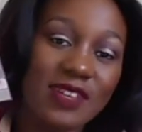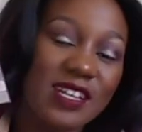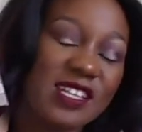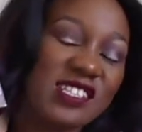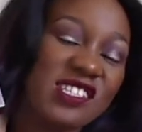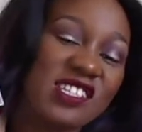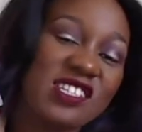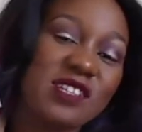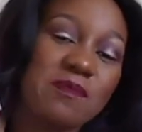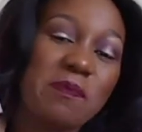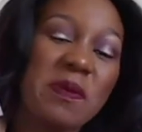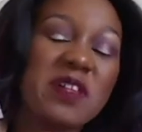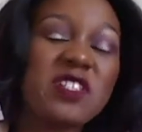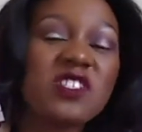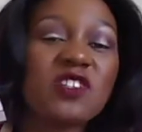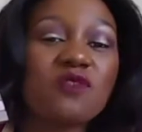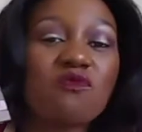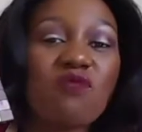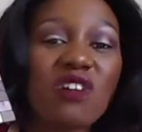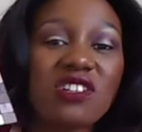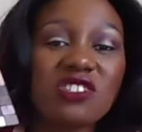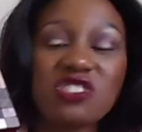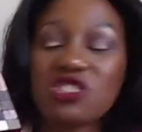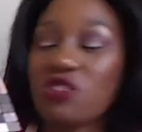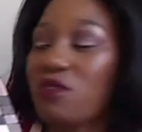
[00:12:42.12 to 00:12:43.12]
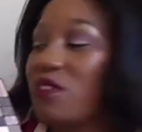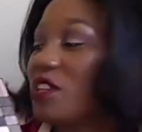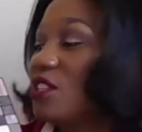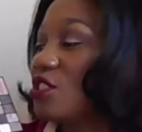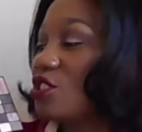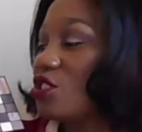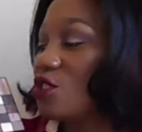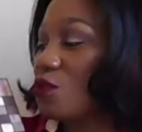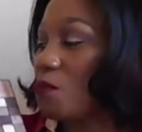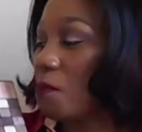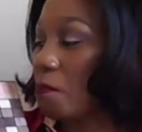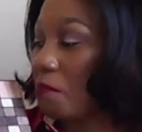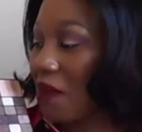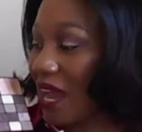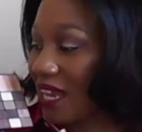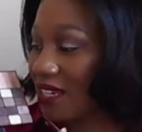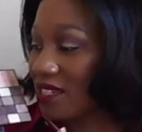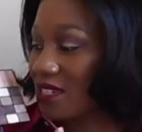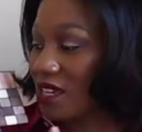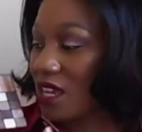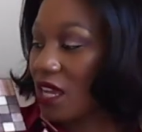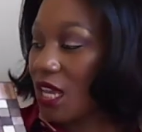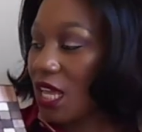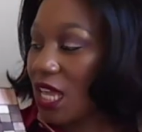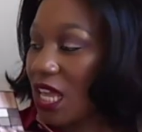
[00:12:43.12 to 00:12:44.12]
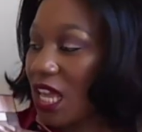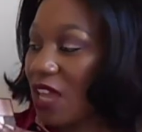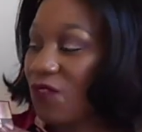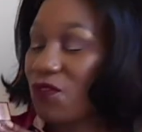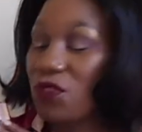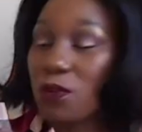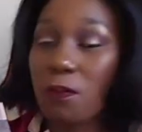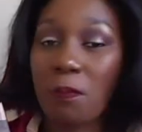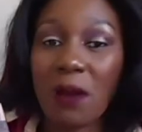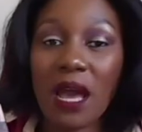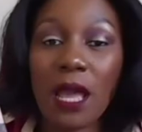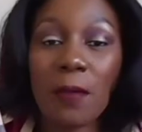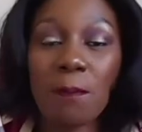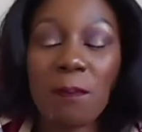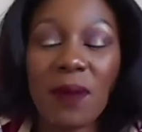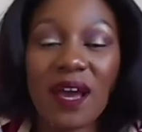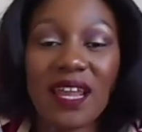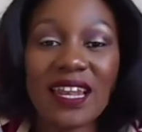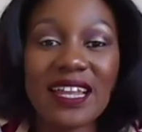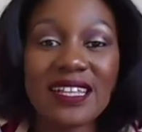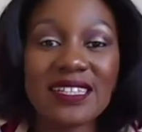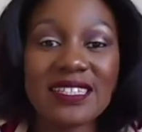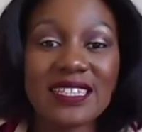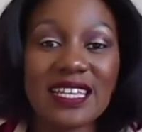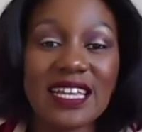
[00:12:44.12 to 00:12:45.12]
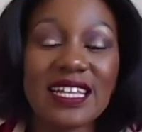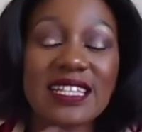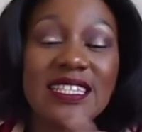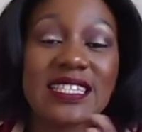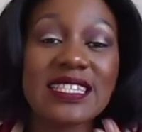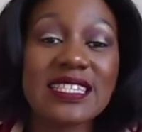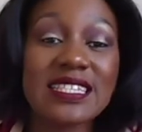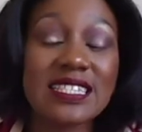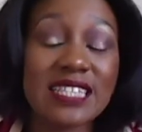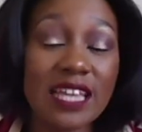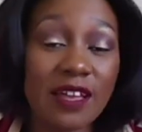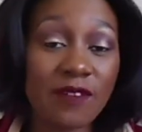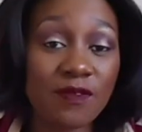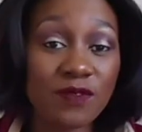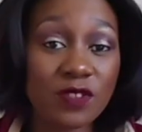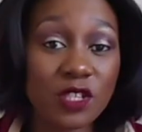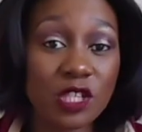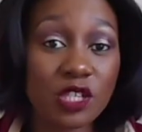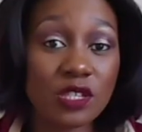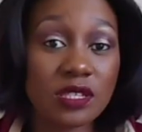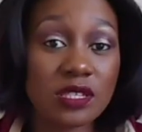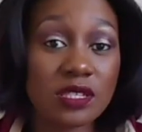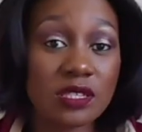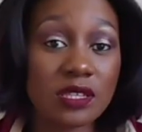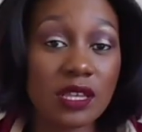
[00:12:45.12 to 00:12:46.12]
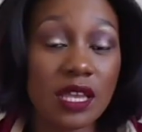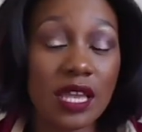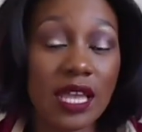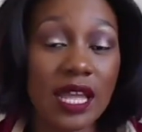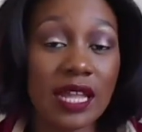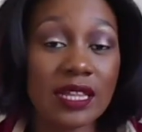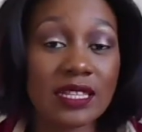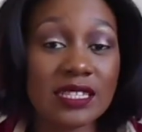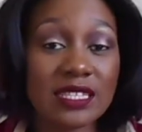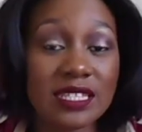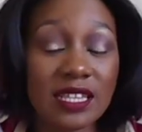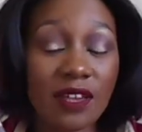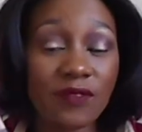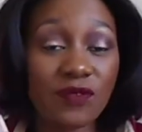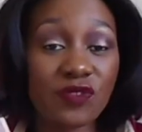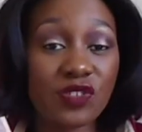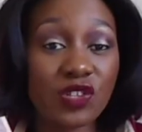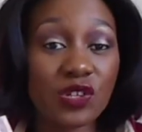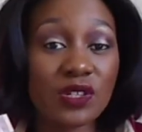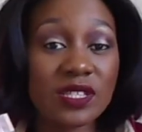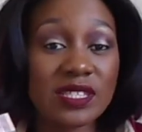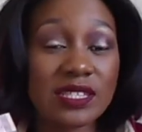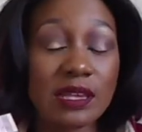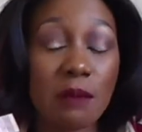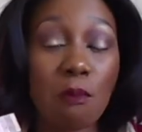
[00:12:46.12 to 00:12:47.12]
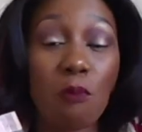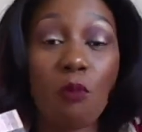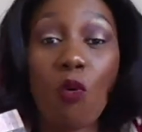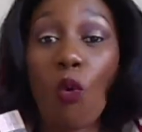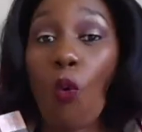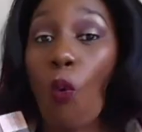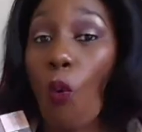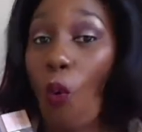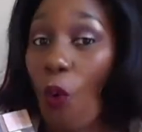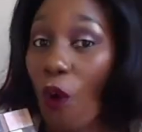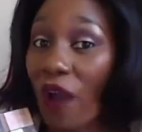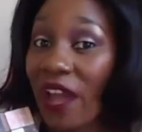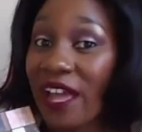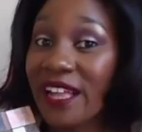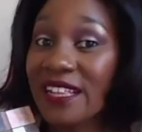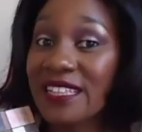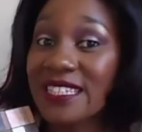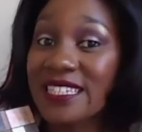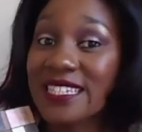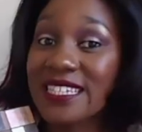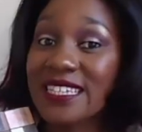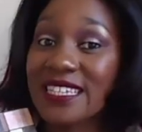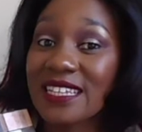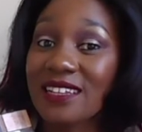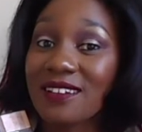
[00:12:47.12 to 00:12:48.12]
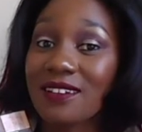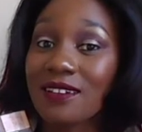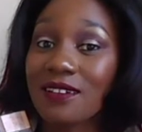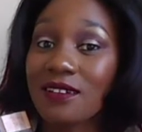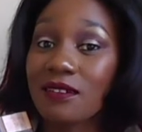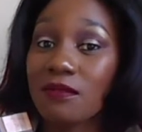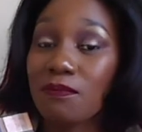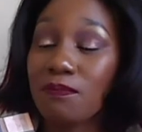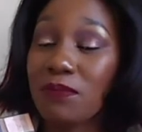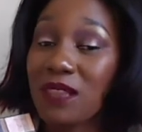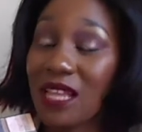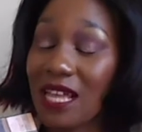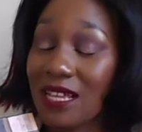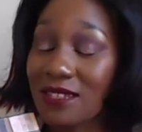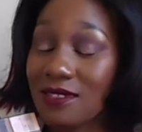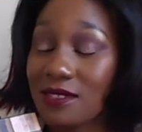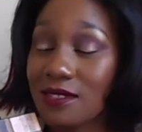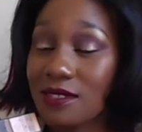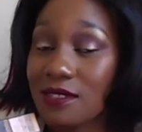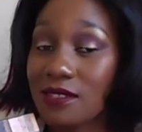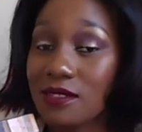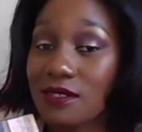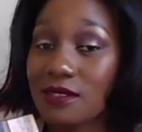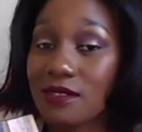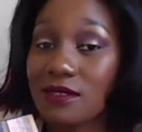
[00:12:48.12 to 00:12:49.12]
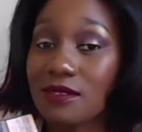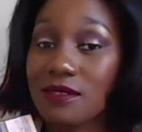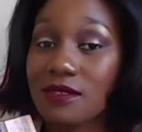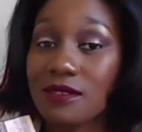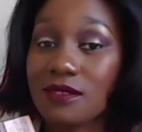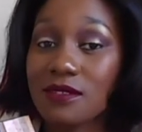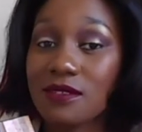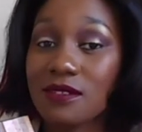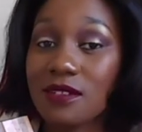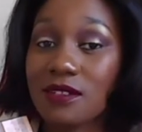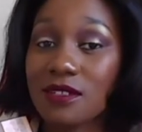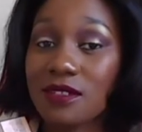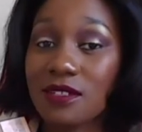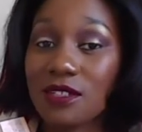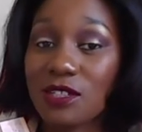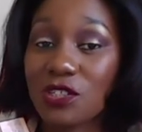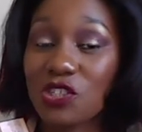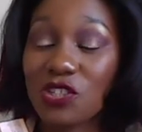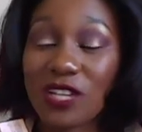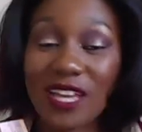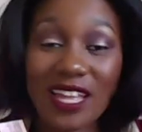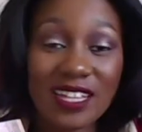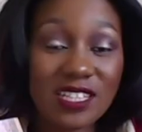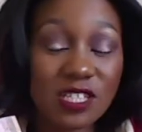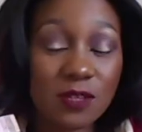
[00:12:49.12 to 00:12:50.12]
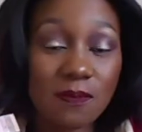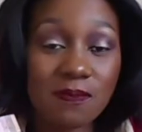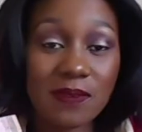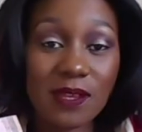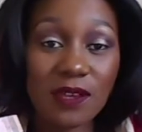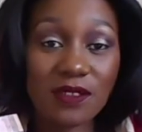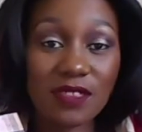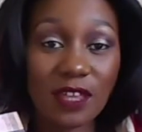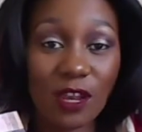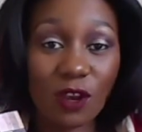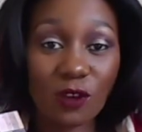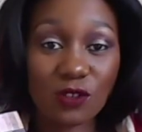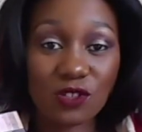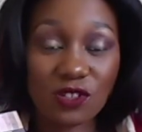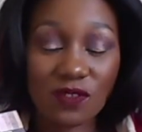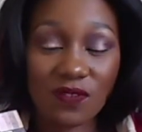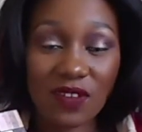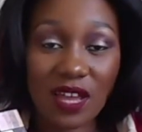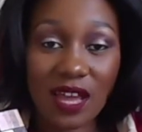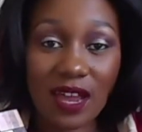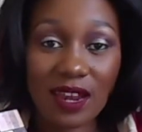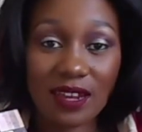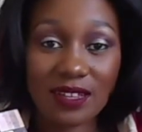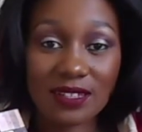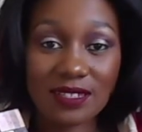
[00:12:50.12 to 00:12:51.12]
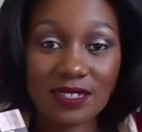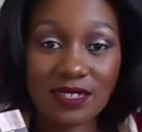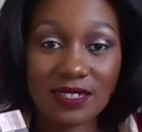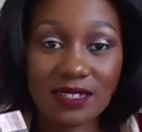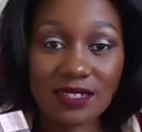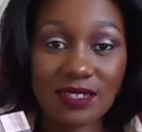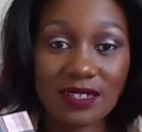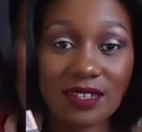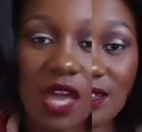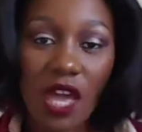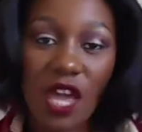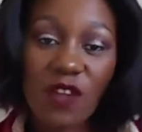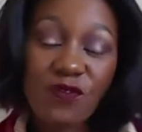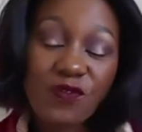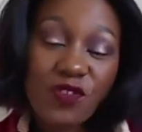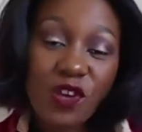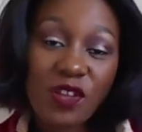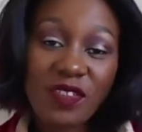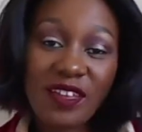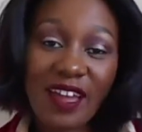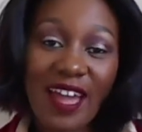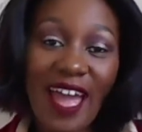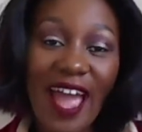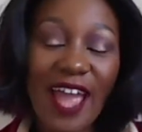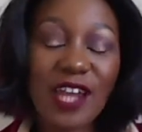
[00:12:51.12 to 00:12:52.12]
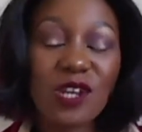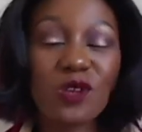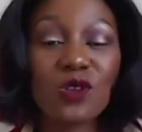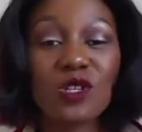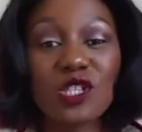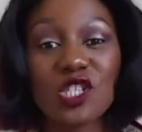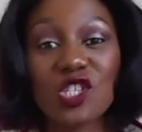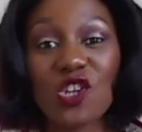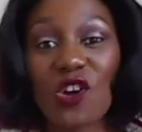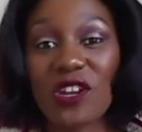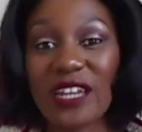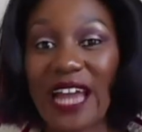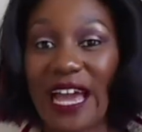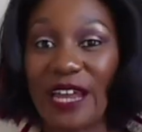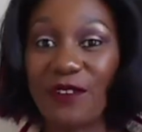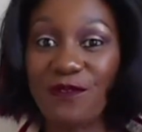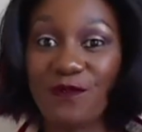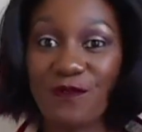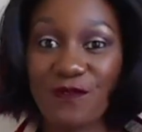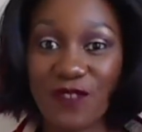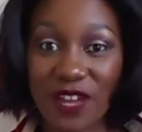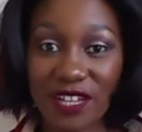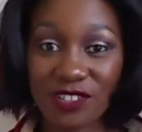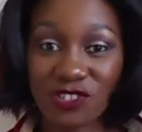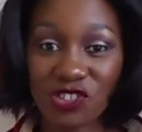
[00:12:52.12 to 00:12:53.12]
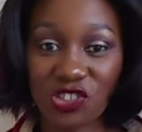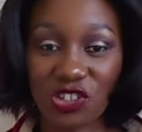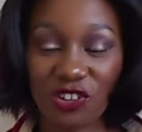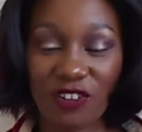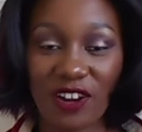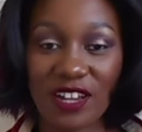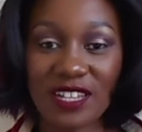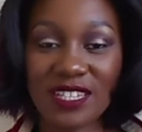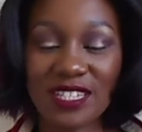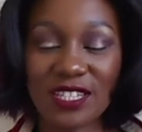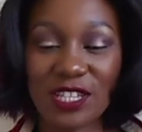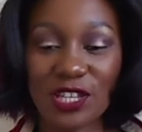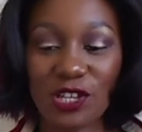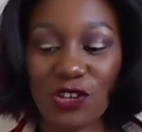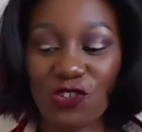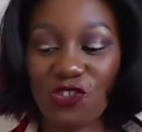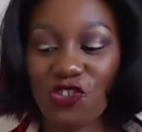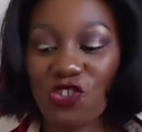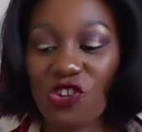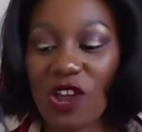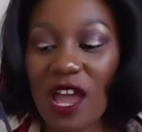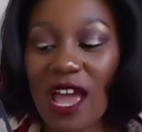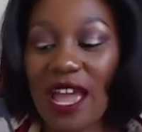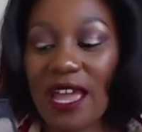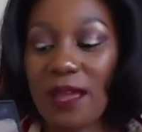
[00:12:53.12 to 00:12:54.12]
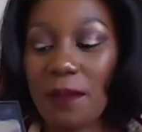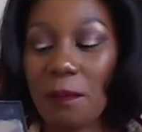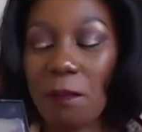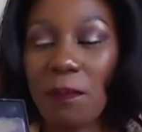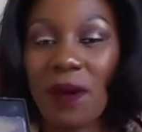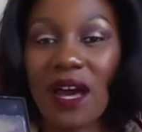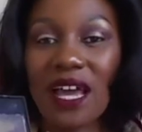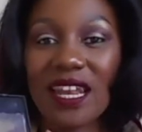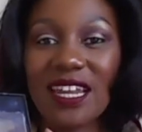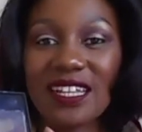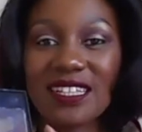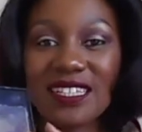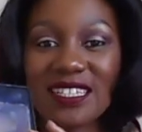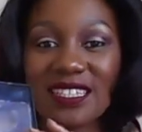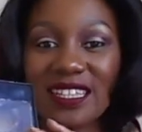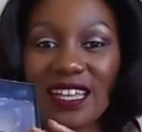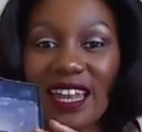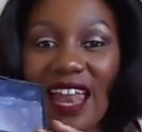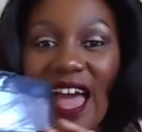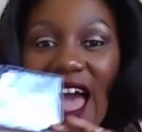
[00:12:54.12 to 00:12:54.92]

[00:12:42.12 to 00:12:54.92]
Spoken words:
so it depends on what you're into, but if you buy palettes, it saves you some coins, plus you get to play with a lot of colors. If you're the kind who's not adventurous, try palettes that